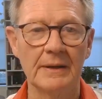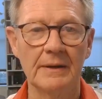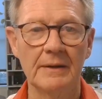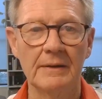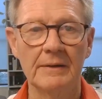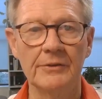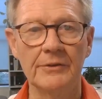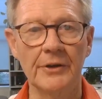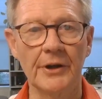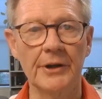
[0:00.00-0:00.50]

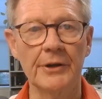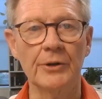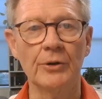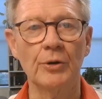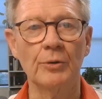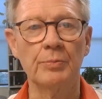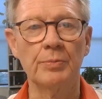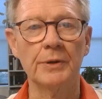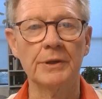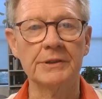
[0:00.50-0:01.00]
Not
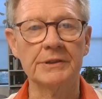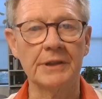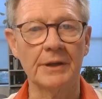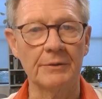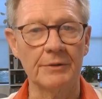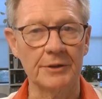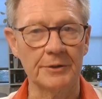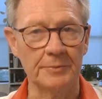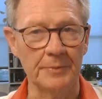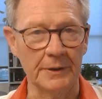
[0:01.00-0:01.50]
all police are
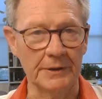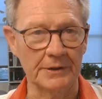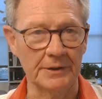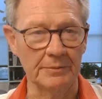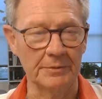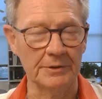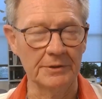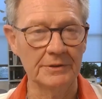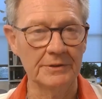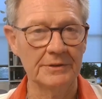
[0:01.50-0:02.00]

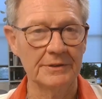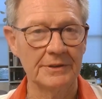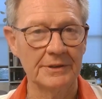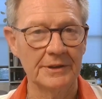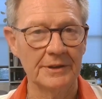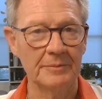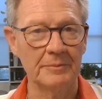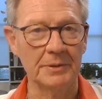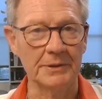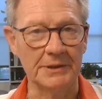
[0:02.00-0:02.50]
respectable,
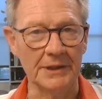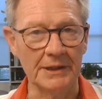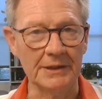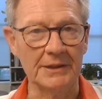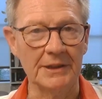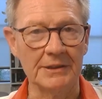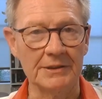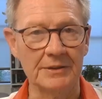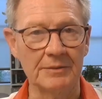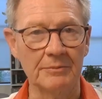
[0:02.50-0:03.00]
but that
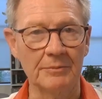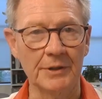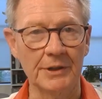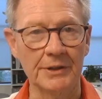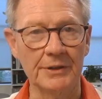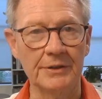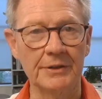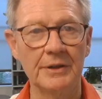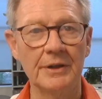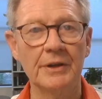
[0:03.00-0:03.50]
doesn't
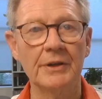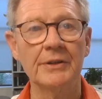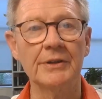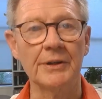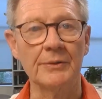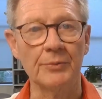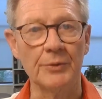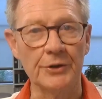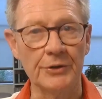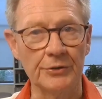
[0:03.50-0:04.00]
mean
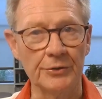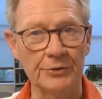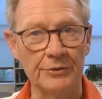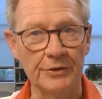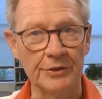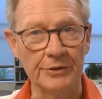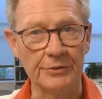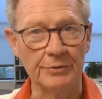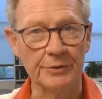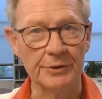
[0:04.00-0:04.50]
that we should
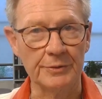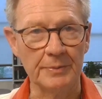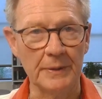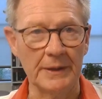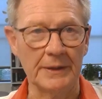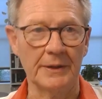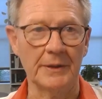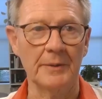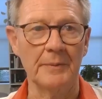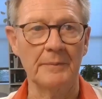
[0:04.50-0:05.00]

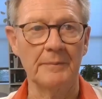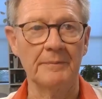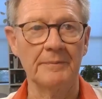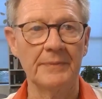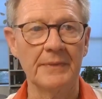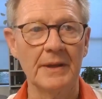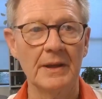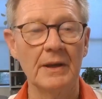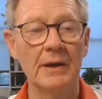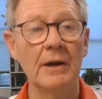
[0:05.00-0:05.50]
disrespect them,
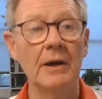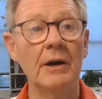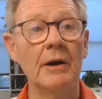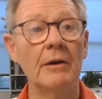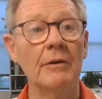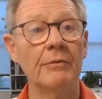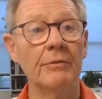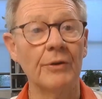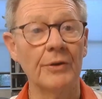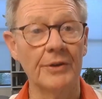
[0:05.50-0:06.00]

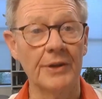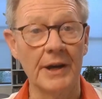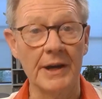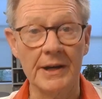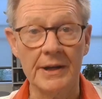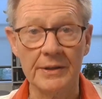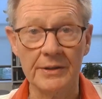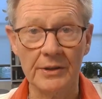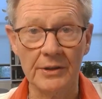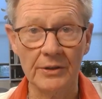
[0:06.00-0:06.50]
for they
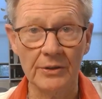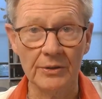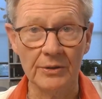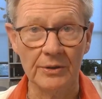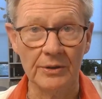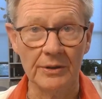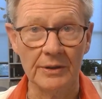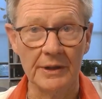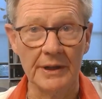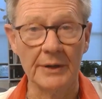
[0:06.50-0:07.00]
are the
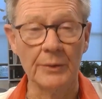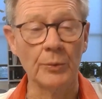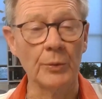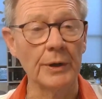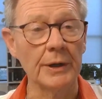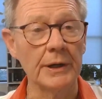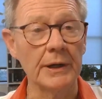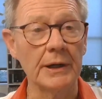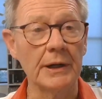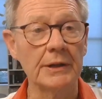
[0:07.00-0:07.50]
law and
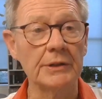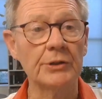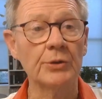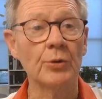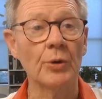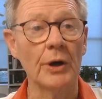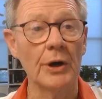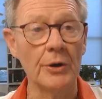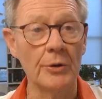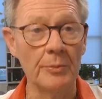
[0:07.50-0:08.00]
we are
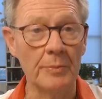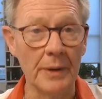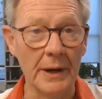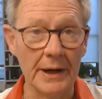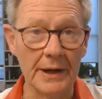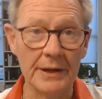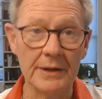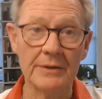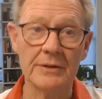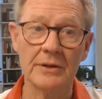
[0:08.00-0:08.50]
to
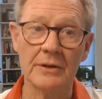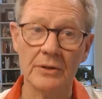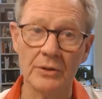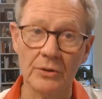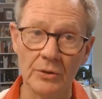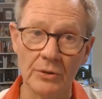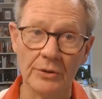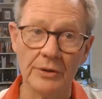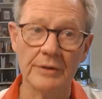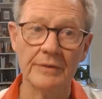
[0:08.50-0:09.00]
obey the
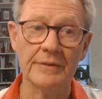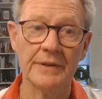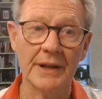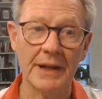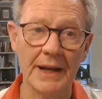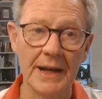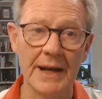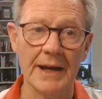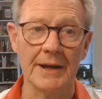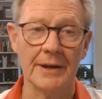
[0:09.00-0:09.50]
law of the
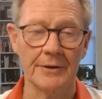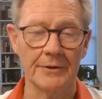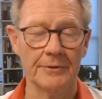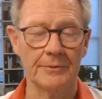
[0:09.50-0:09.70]
land.